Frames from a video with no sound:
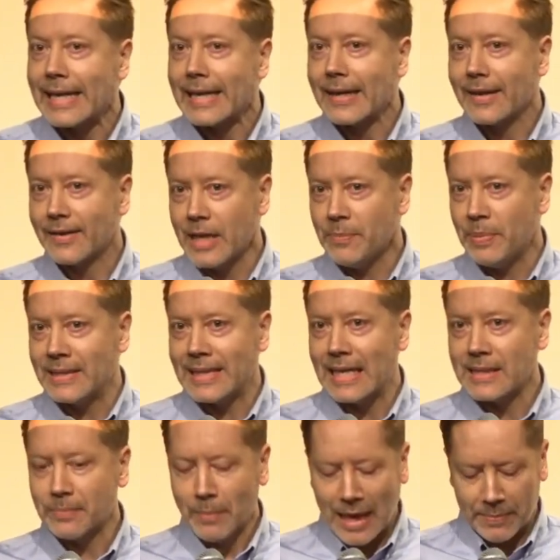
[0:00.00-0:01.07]
Greenpeace has
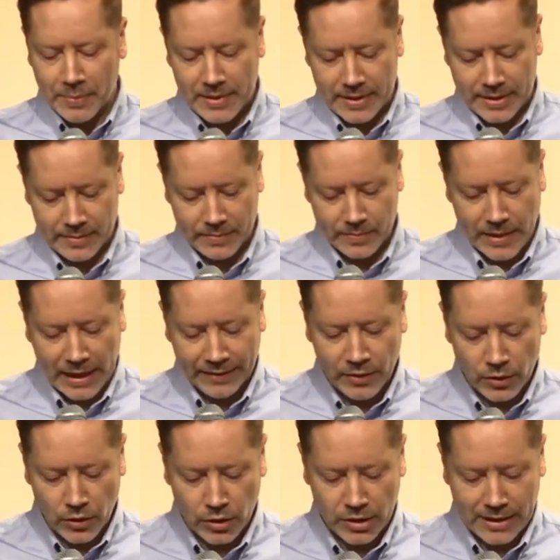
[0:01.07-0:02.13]
mapped
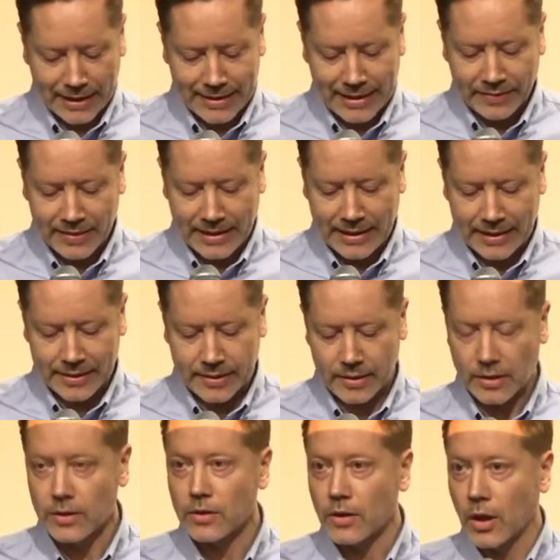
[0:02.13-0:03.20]
Equinor's activities
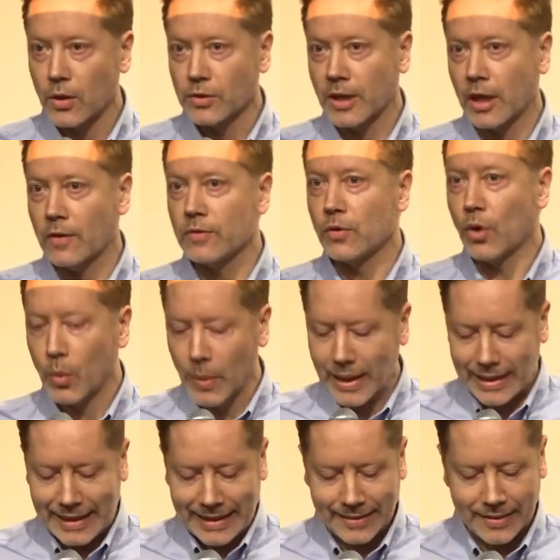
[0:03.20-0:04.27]
outside of Norway
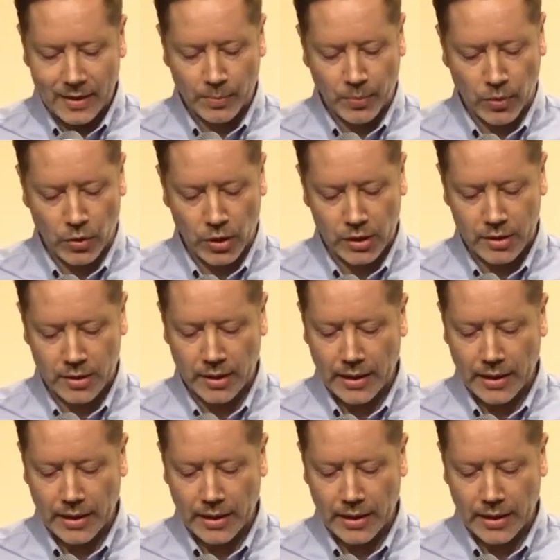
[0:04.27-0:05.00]
in the report,